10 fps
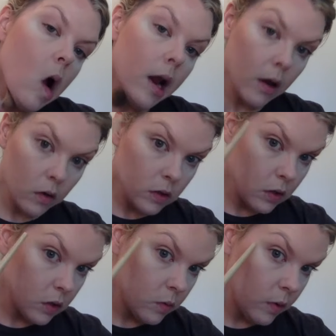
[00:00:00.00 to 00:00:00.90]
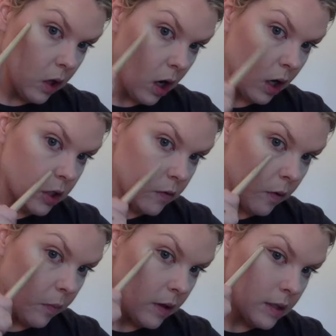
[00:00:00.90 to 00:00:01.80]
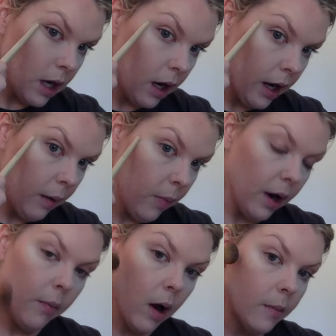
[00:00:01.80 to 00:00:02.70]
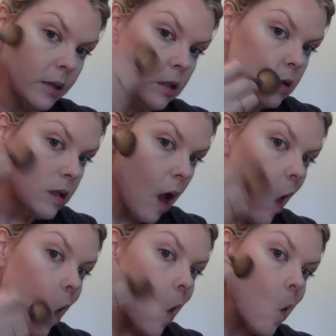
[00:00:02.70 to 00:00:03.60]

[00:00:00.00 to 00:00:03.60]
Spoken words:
I know this looks really harsh from this area, but I promise it's not.